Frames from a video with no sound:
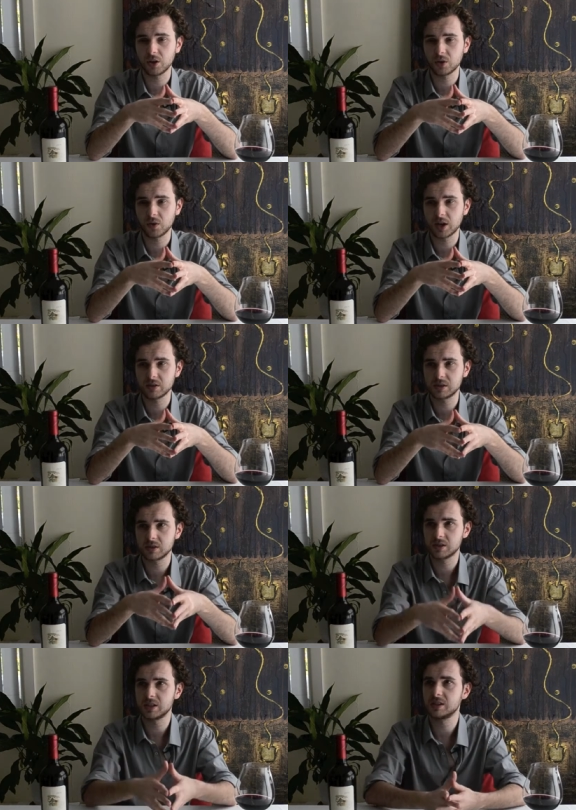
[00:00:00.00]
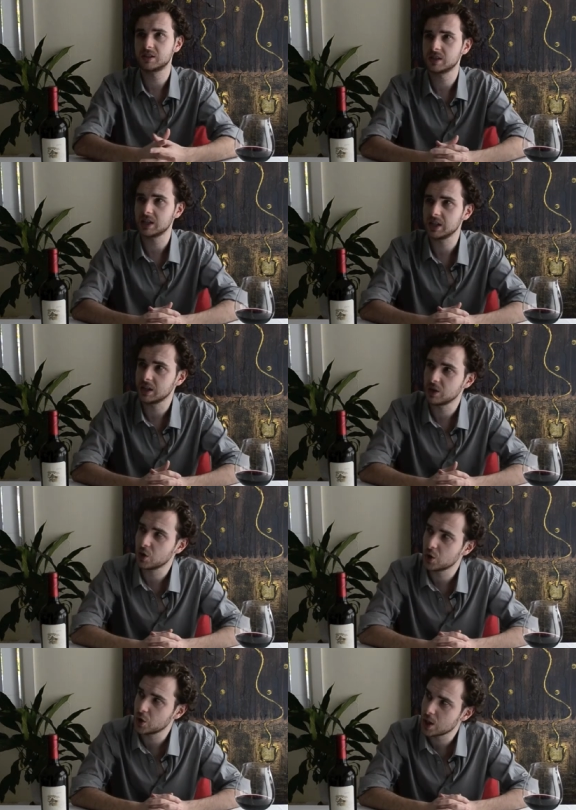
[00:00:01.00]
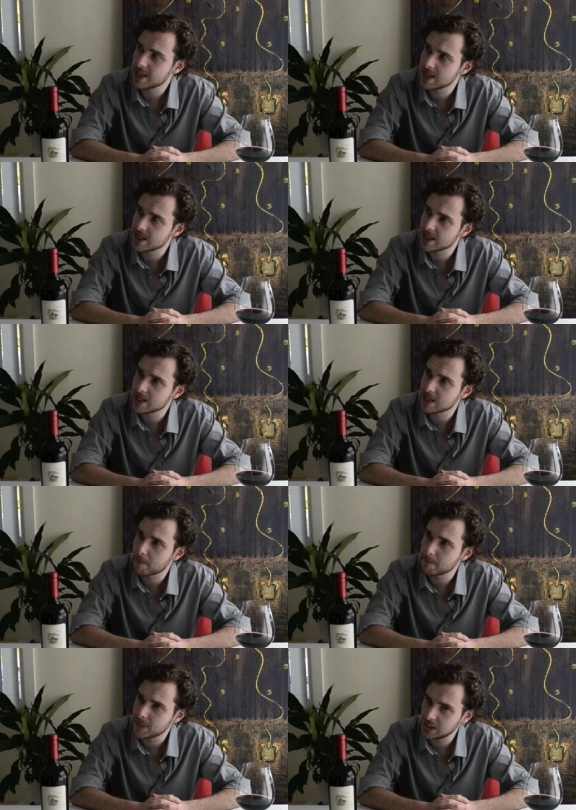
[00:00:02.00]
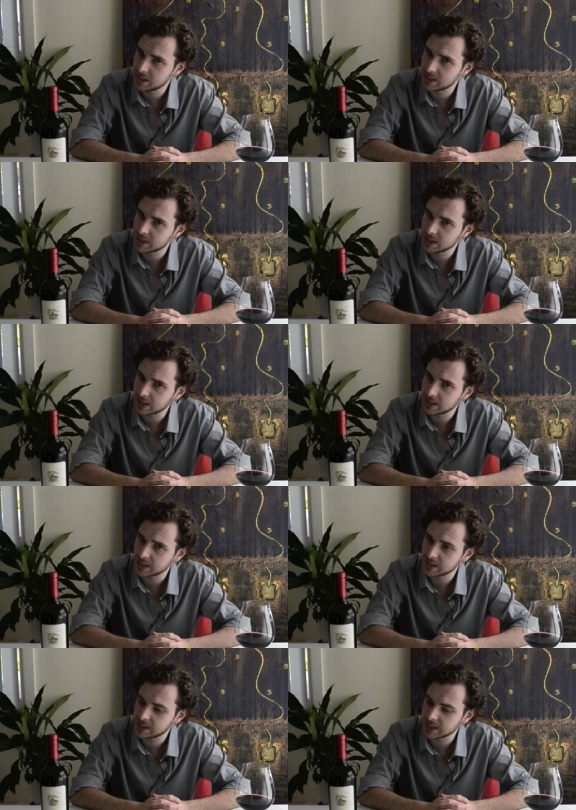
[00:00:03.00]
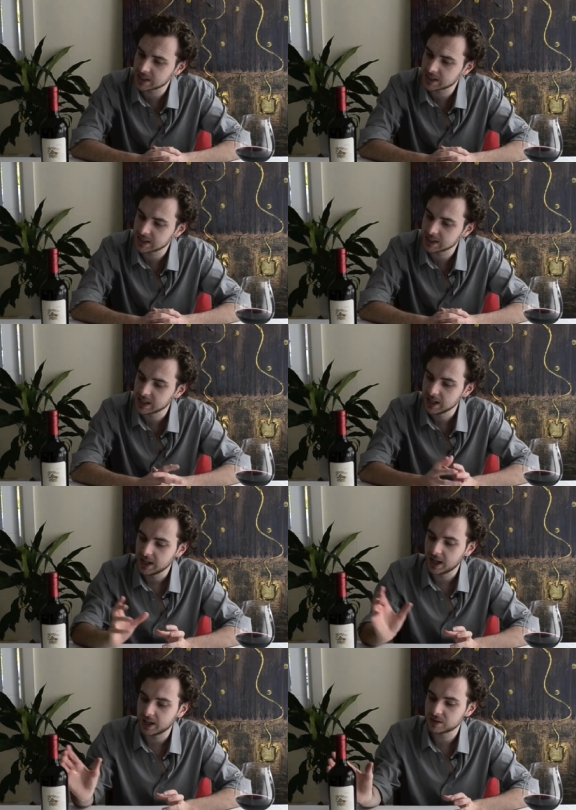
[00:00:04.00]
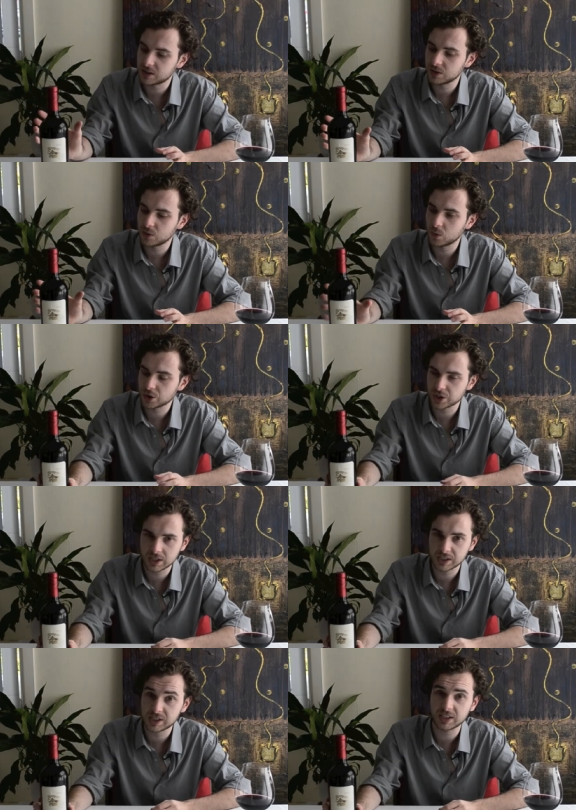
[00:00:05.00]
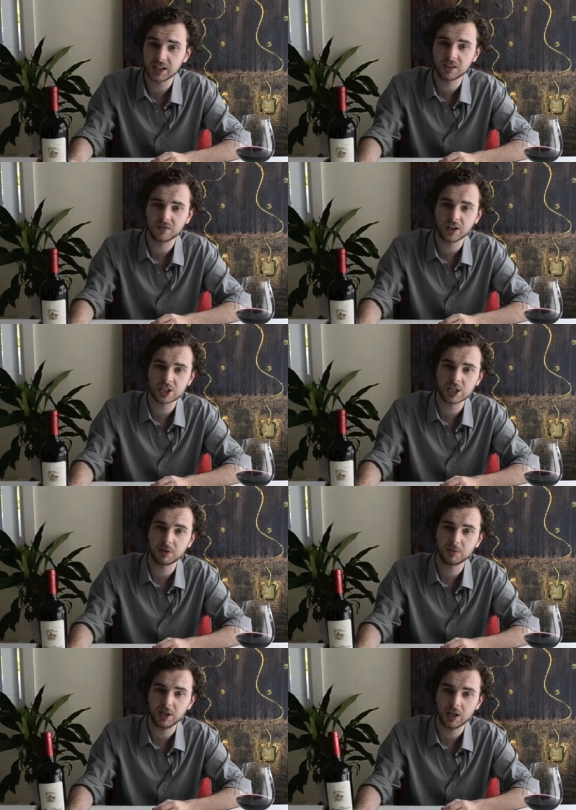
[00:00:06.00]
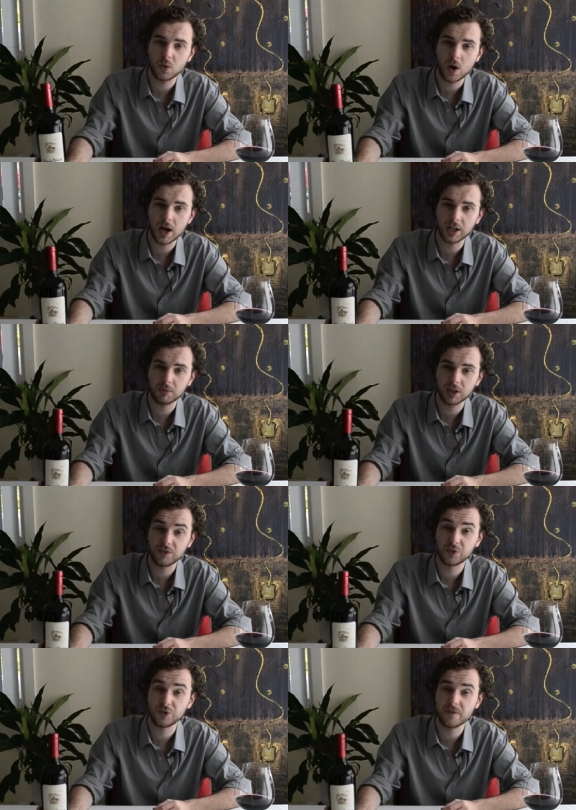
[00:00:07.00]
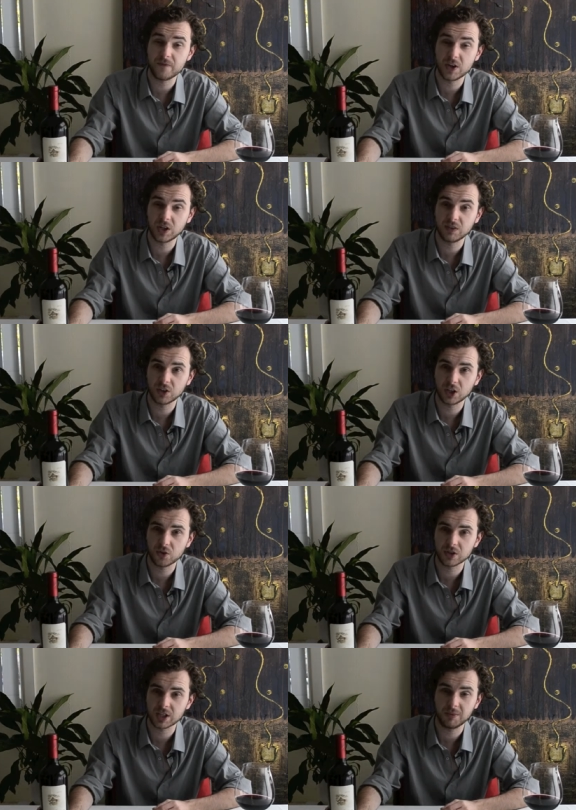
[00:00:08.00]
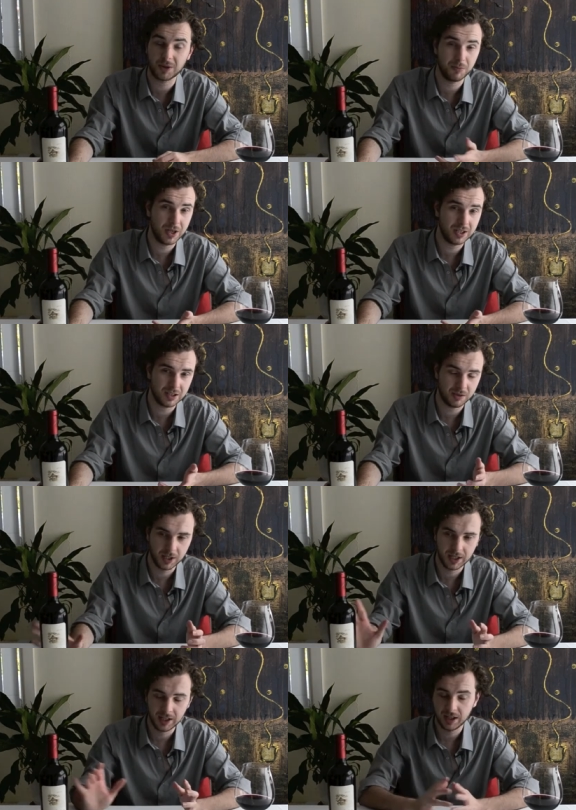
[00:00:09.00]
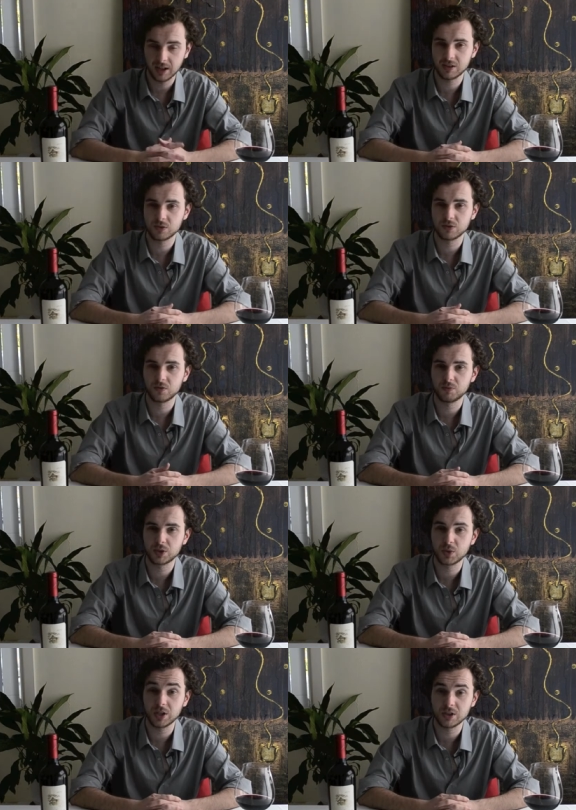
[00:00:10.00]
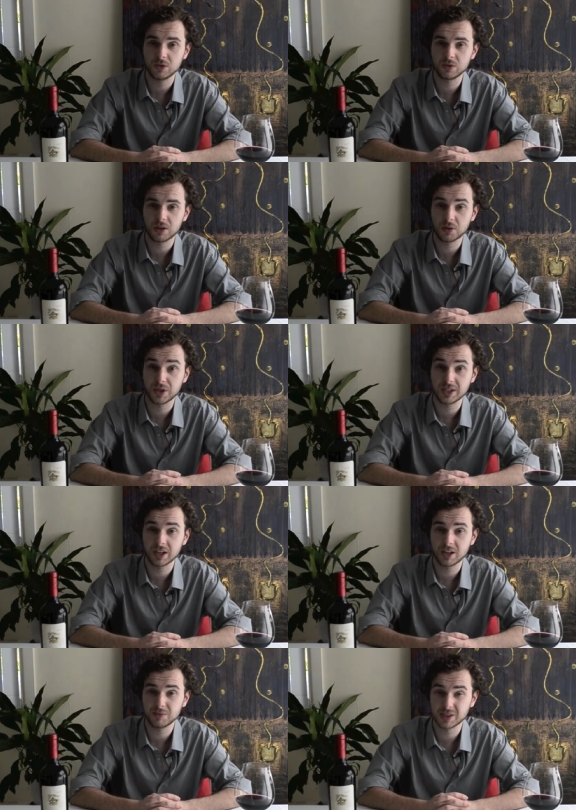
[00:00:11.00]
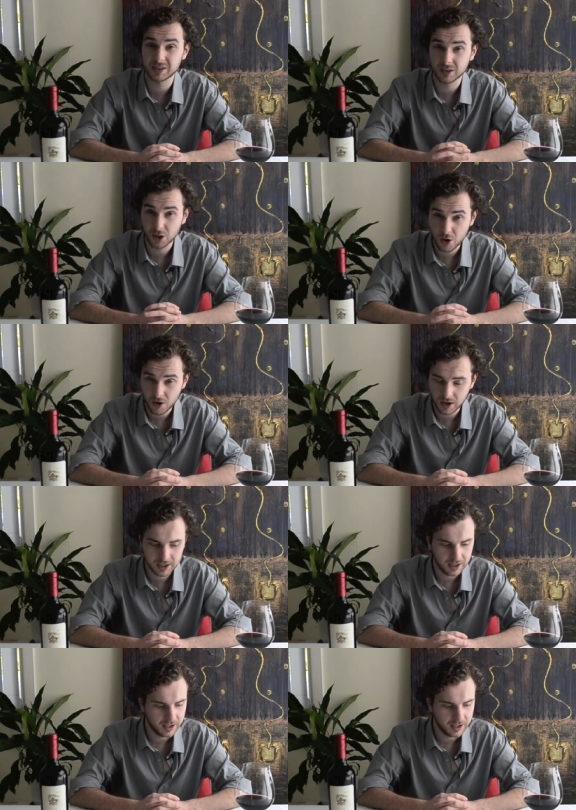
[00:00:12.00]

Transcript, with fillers: been going around since the mid-1960s, and so Washington State, they've actually been making wine up there for a very, very long time compared to them, sort of between 2 to 3 times as long,